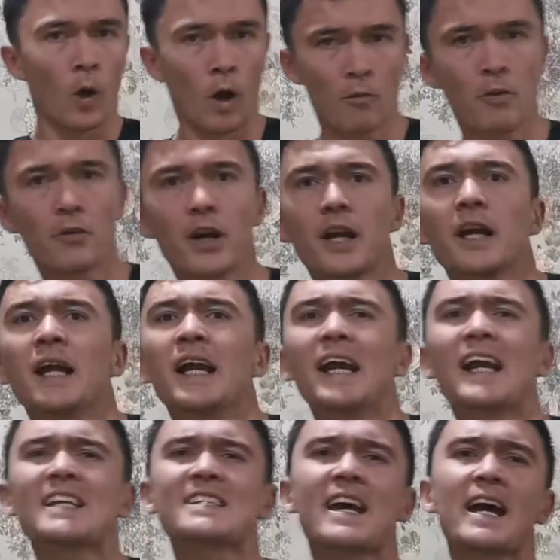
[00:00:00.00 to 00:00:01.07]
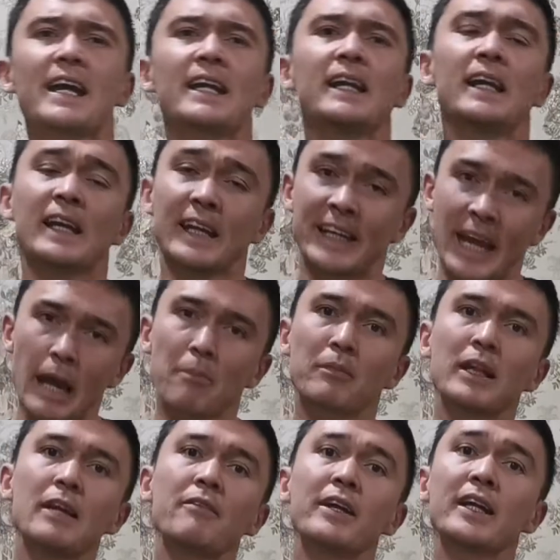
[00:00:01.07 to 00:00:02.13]
However, as I
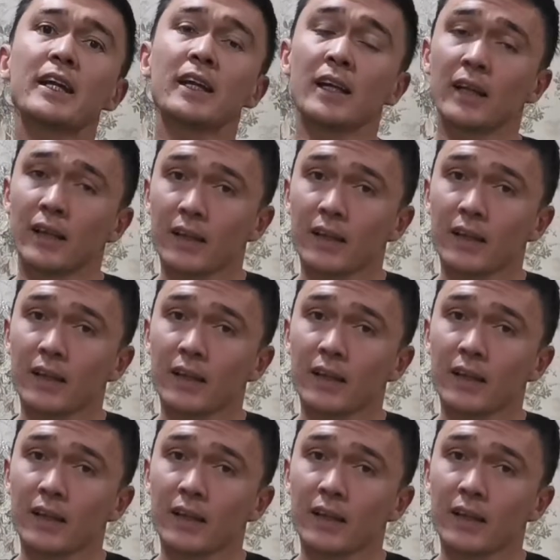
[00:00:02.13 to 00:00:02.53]
kept living